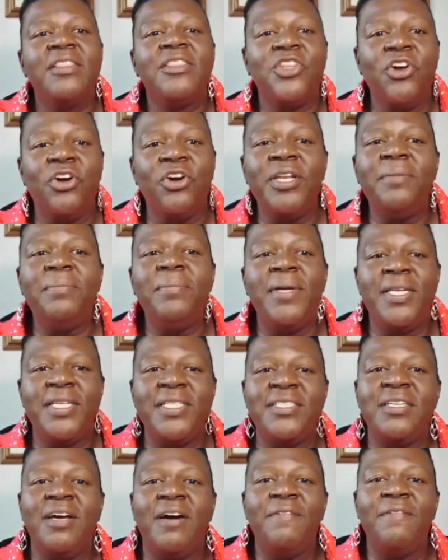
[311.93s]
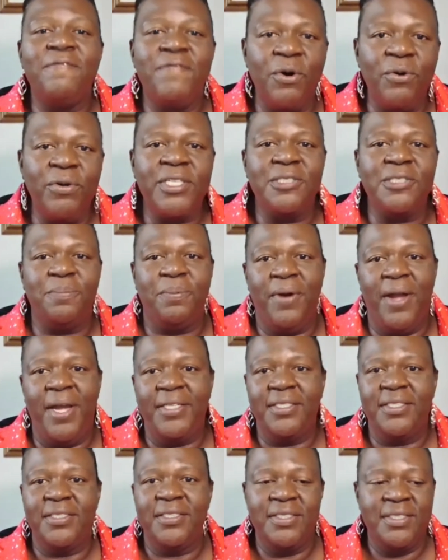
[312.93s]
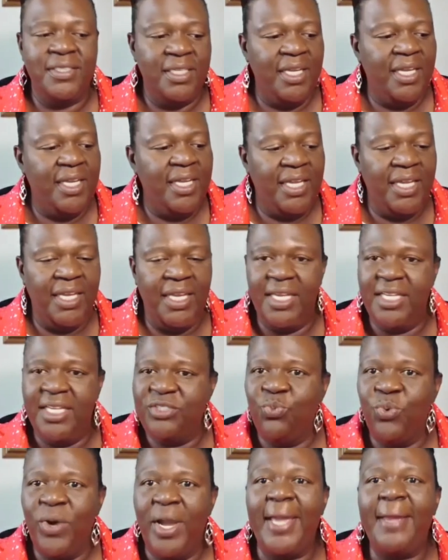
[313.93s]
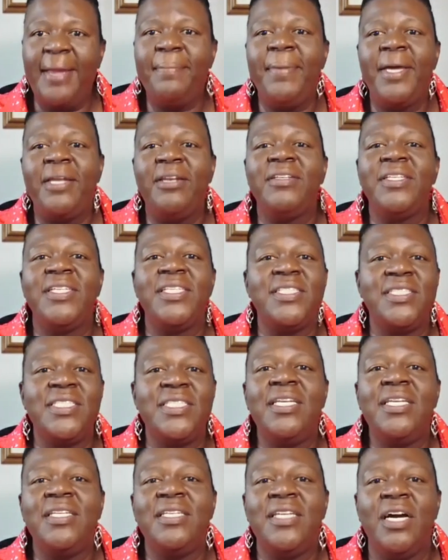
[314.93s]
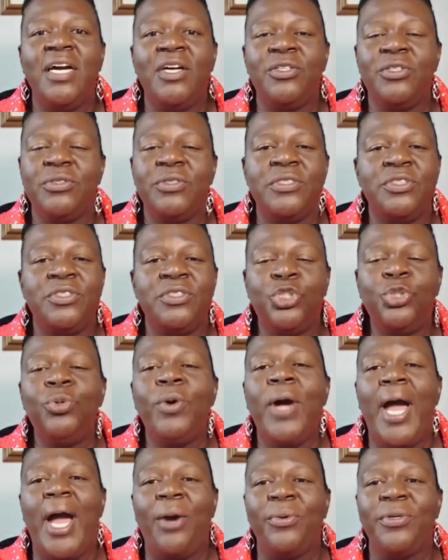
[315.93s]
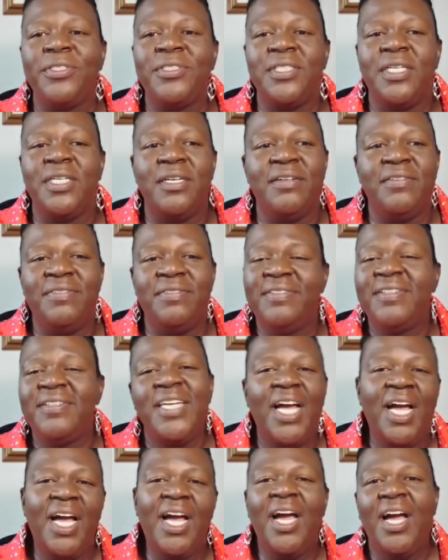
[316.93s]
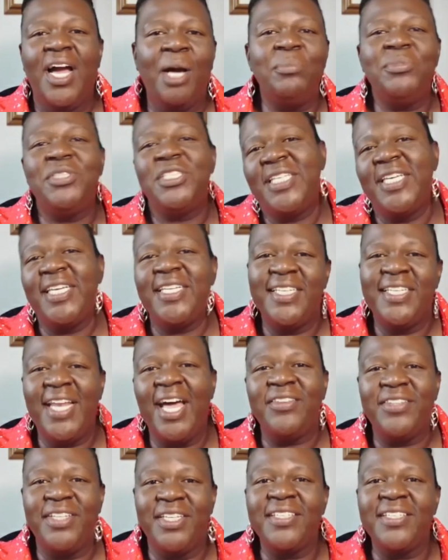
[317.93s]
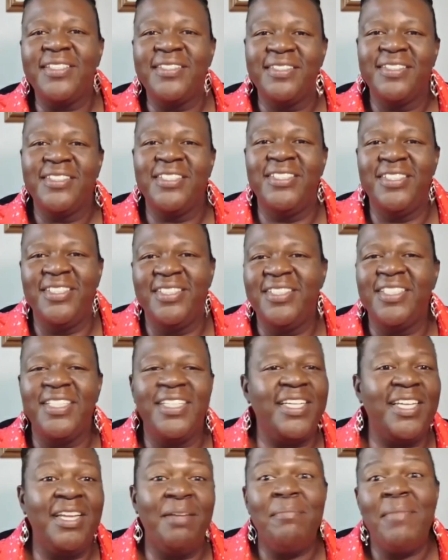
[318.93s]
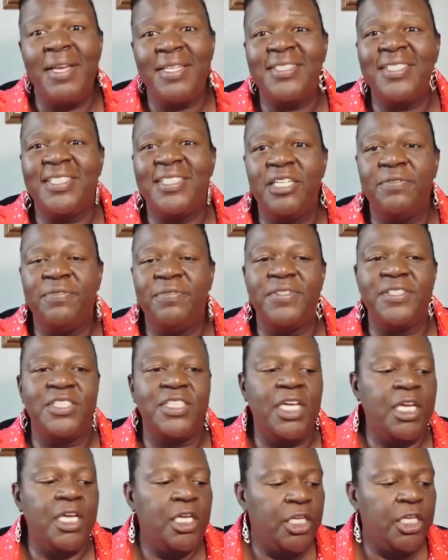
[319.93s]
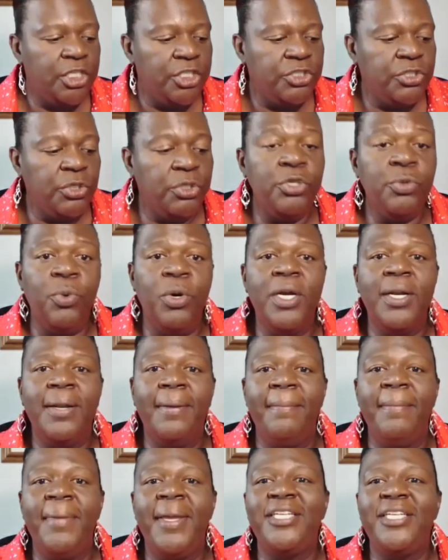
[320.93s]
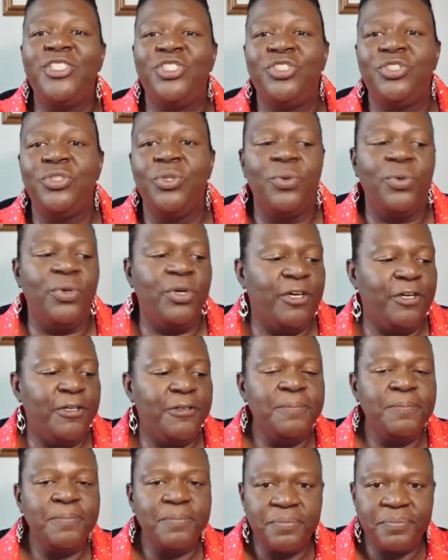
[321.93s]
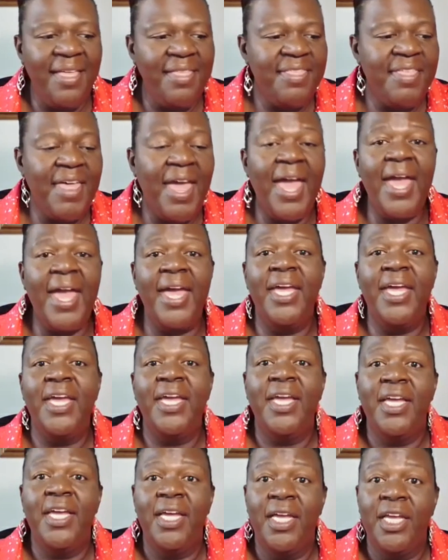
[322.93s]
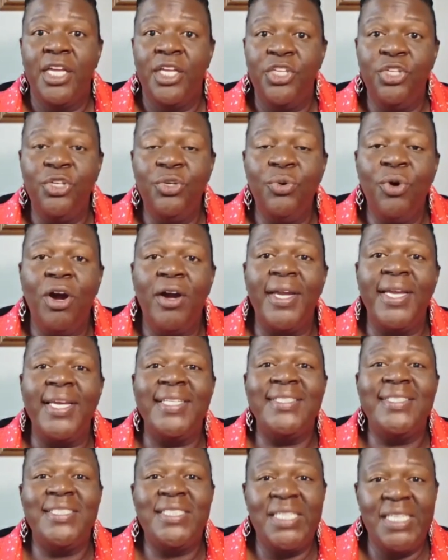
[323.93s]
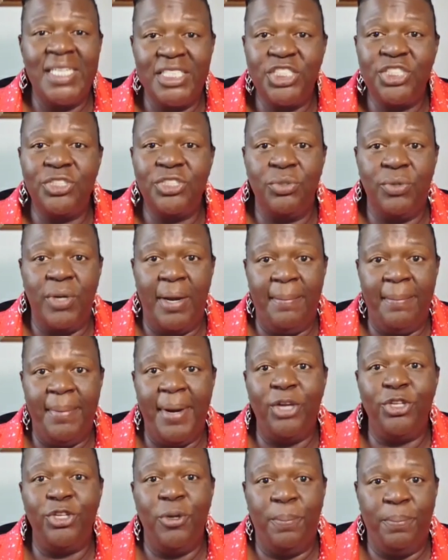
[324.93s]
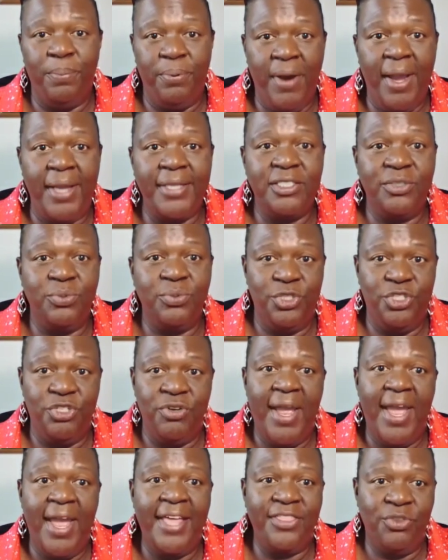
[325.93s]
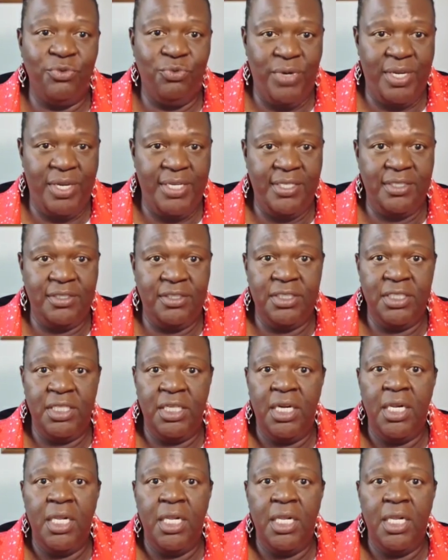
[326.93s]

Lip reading: 30 minutes of focus practice is way better than 2 hours of I'm just hitting it out there. It makes a difference. So you want to make sure that you are intentional about your practice when you're at the range.